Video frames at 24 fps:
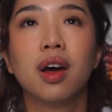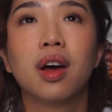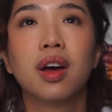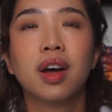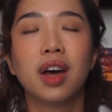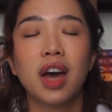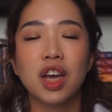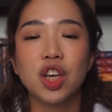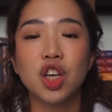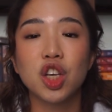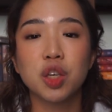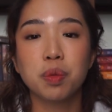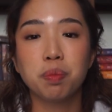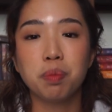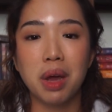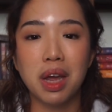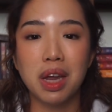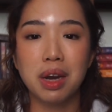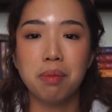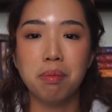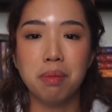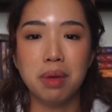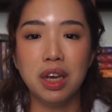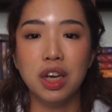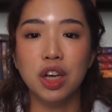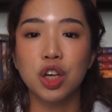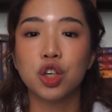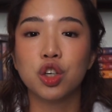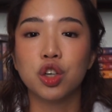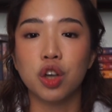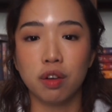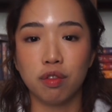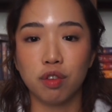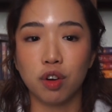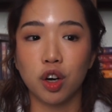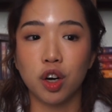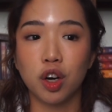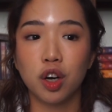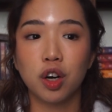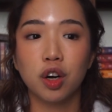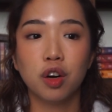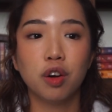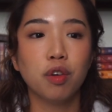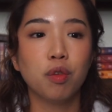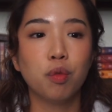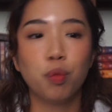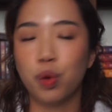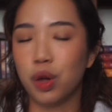It just made me
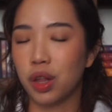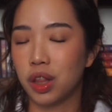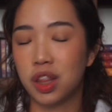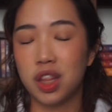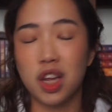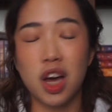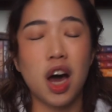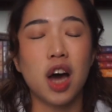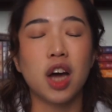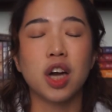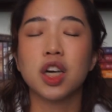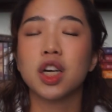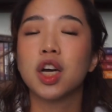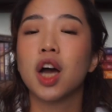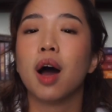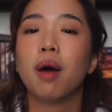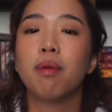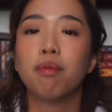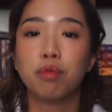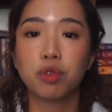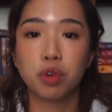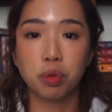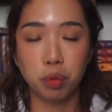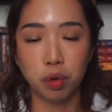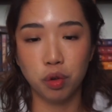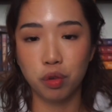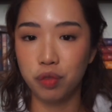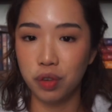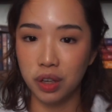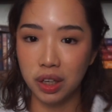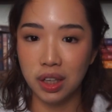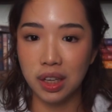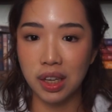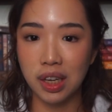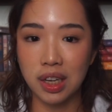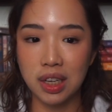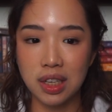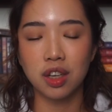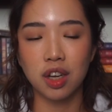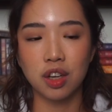shiver with uncomfortable feelings,